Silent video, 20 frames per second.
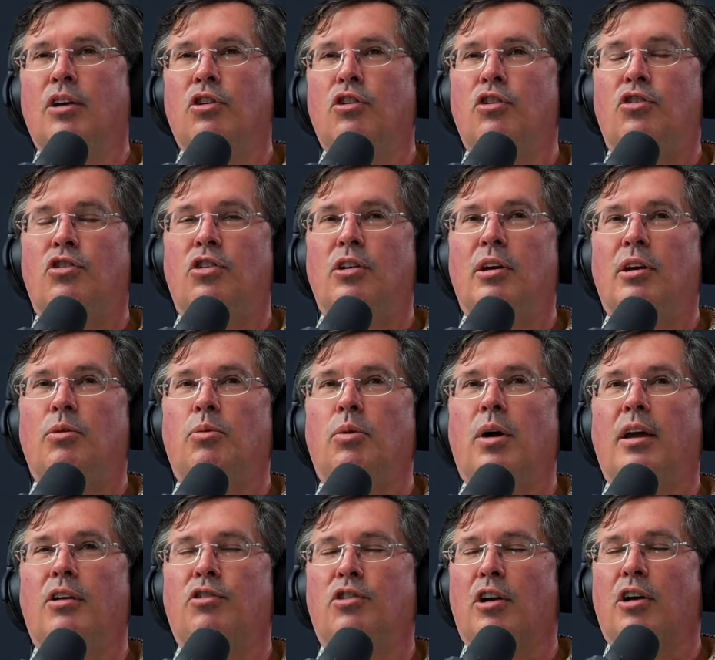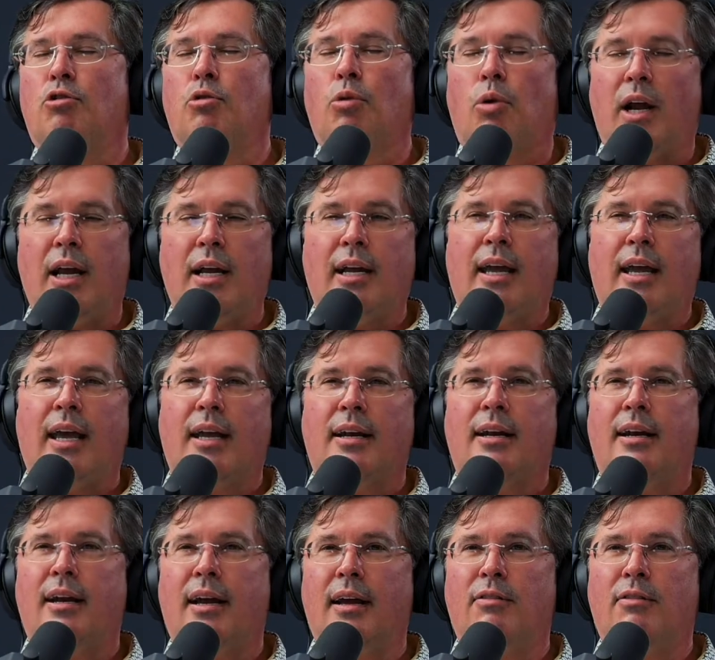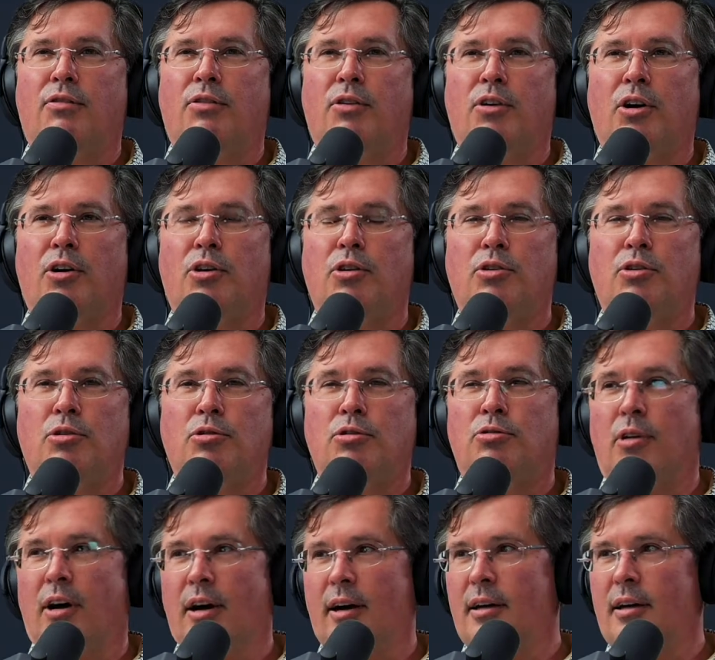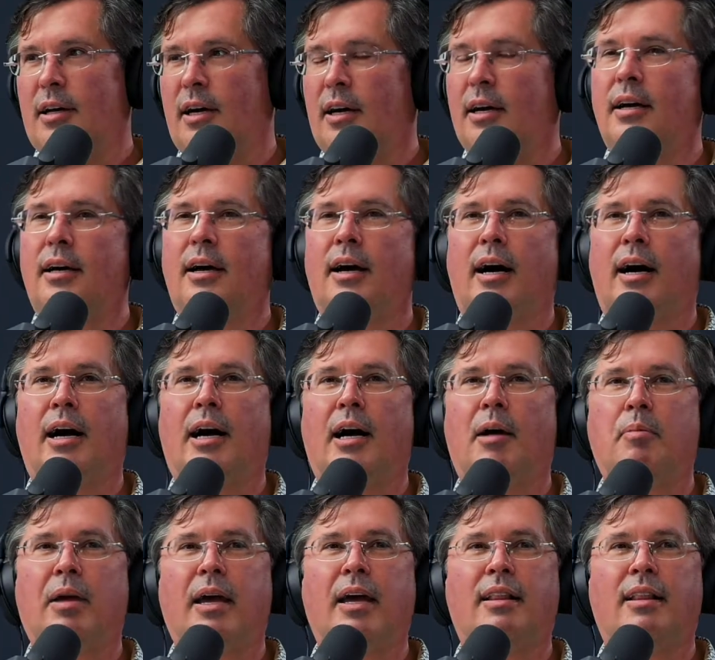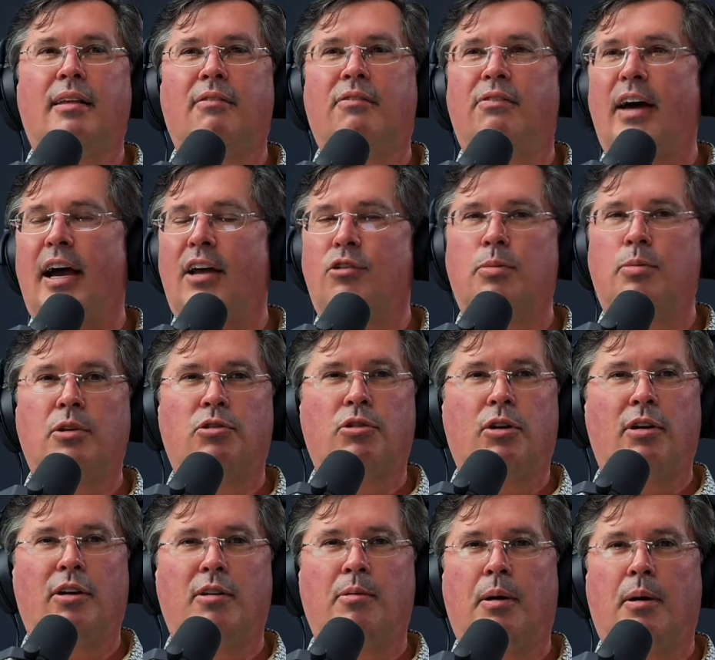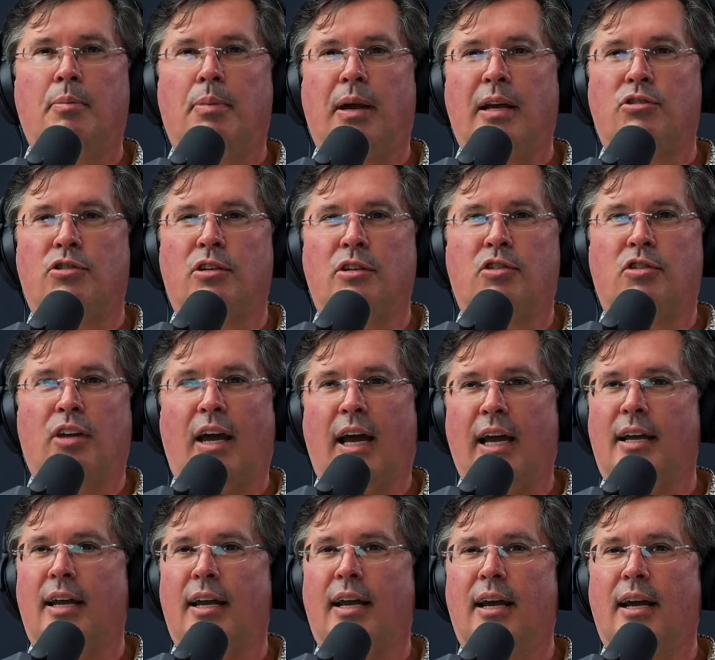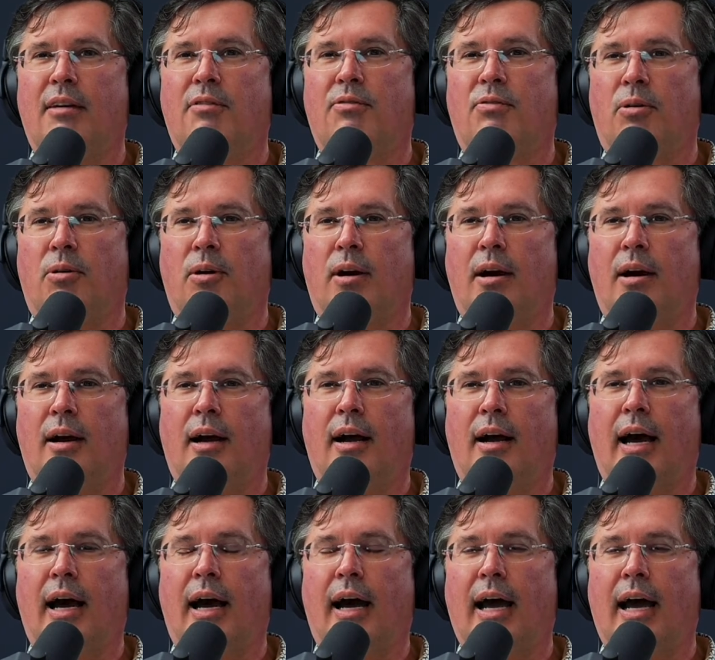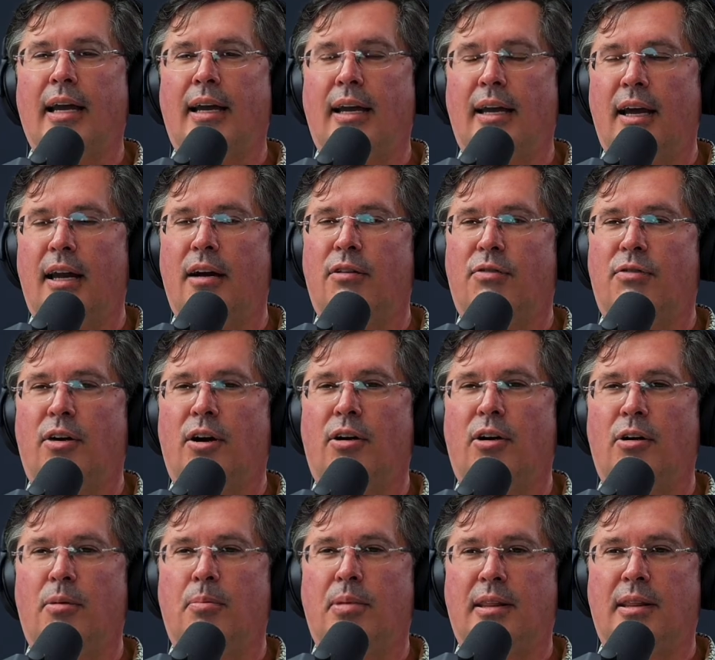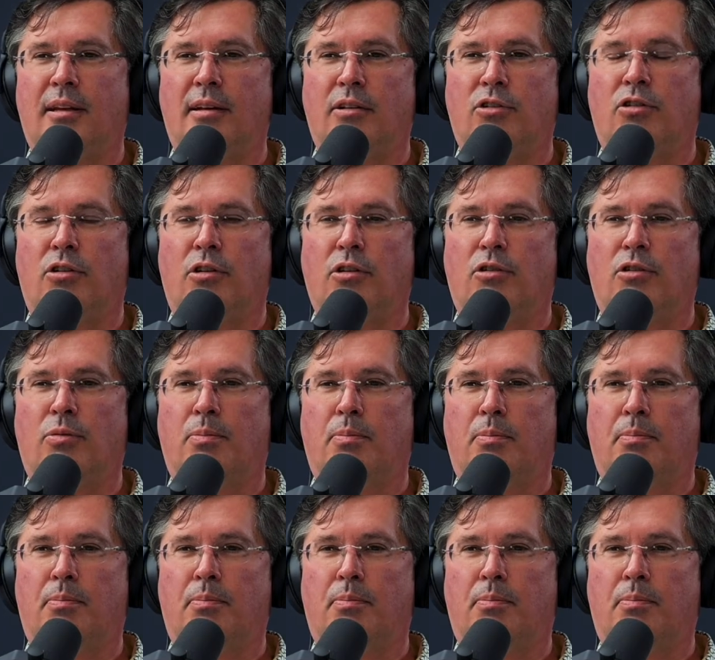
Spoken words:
She is a great candidate for a new drug, and the vast majority of my patients I can get it for her, but the insurance